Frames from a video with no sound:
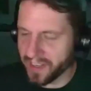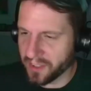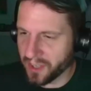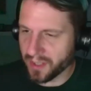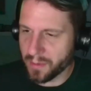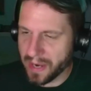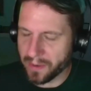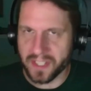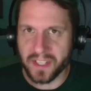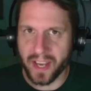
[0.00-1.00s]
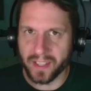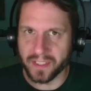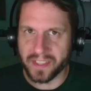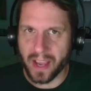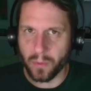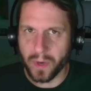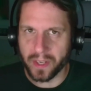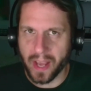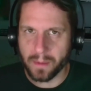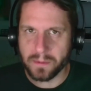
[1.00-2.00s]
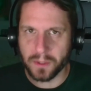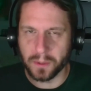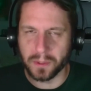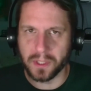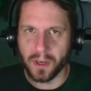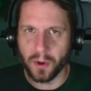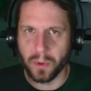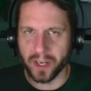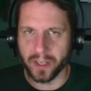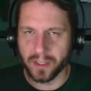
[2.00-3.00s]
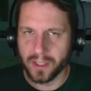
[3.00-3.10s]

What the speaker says: talk about a talent that went absolutely nowhere.